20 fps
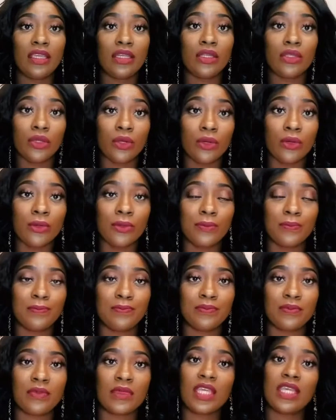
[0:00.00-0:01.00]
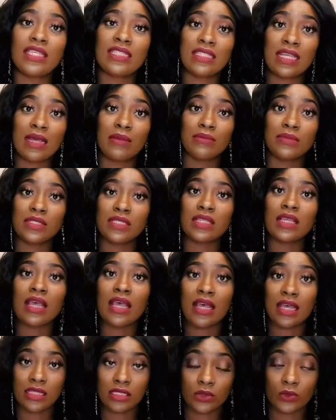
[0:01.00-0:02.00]
your exams
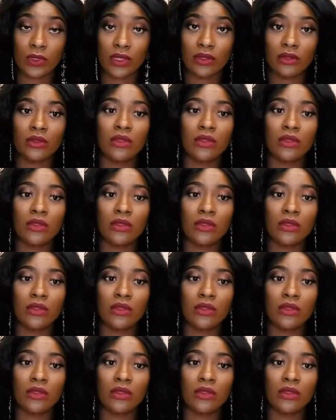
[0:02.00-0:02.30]
as well.